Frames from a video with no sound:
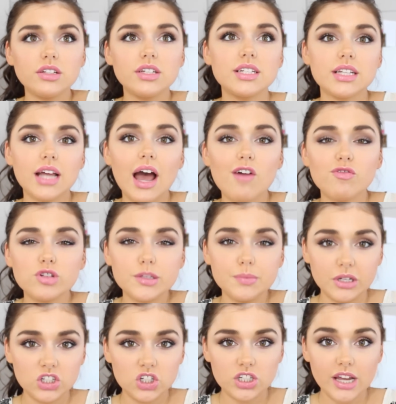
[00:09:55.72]
doesn't have as
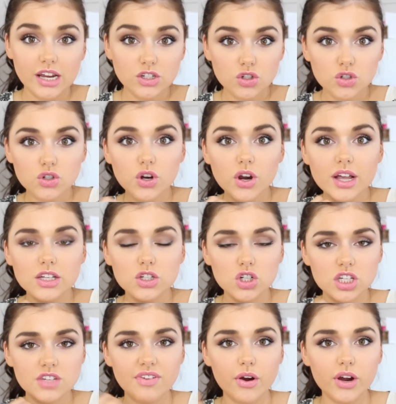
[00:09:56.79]
much texture it's
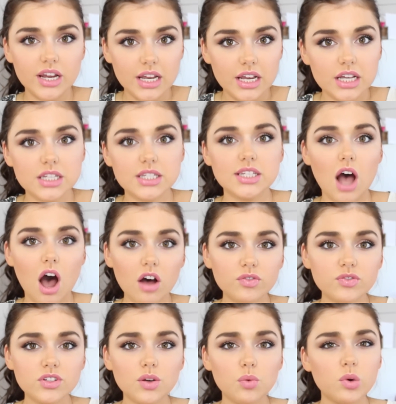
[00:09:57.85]
just very
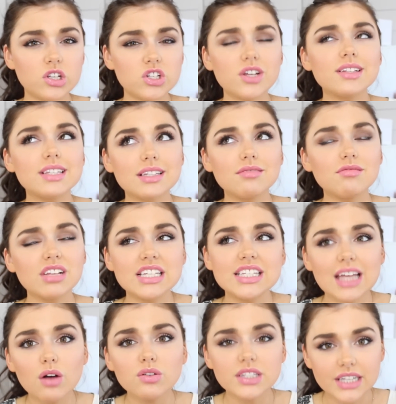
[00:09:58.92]
soft which is,
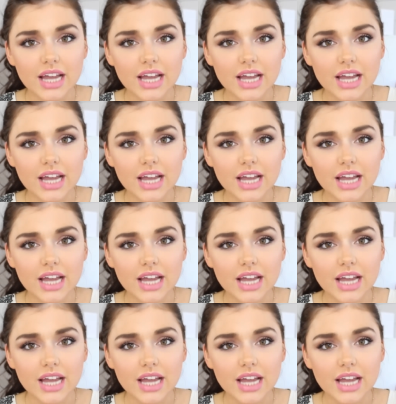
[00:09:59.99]
sounds